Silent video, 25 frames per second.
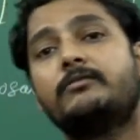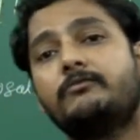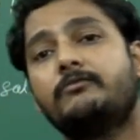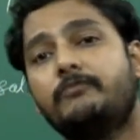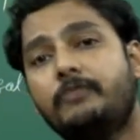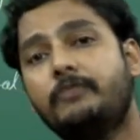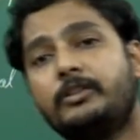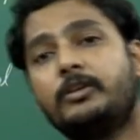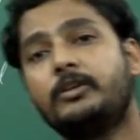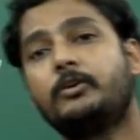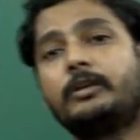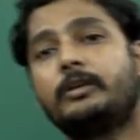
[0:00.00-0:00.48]

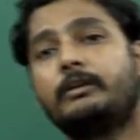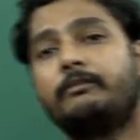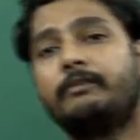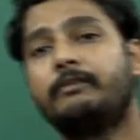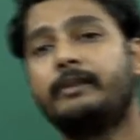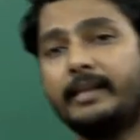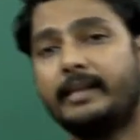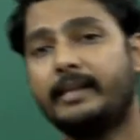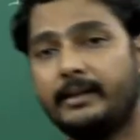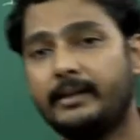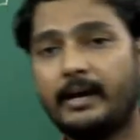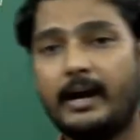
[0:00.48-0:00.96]
without
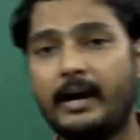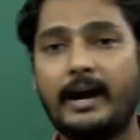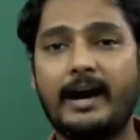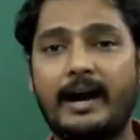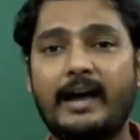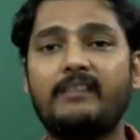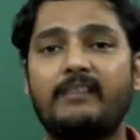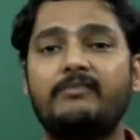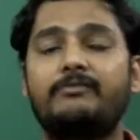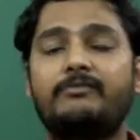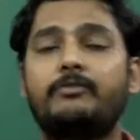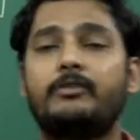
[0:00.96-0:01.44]
giving any
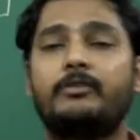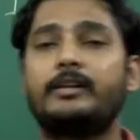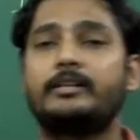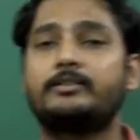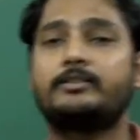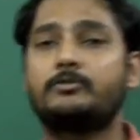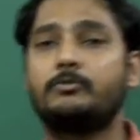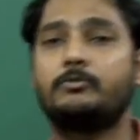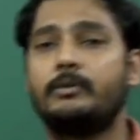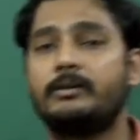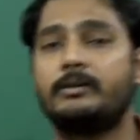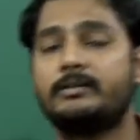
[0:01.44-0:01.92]

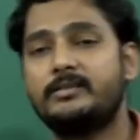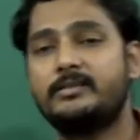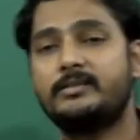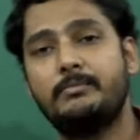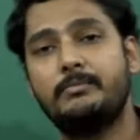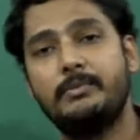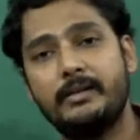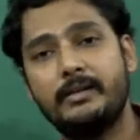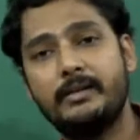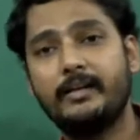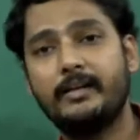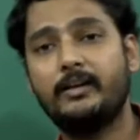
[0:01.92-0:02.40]
harmfulness towards the
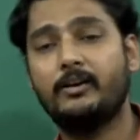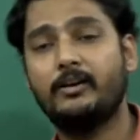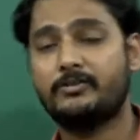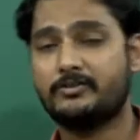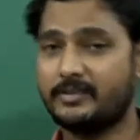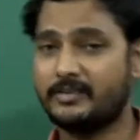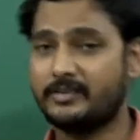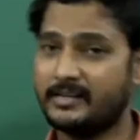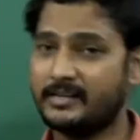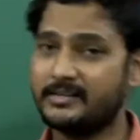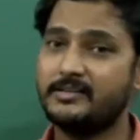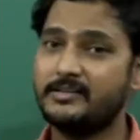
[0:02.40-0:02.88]
building or
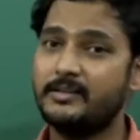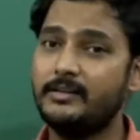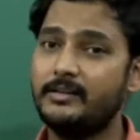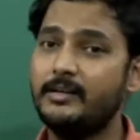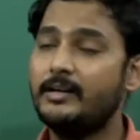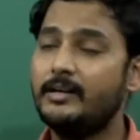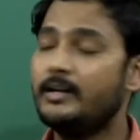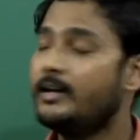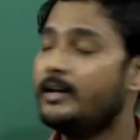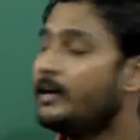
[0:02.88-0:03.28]
structure,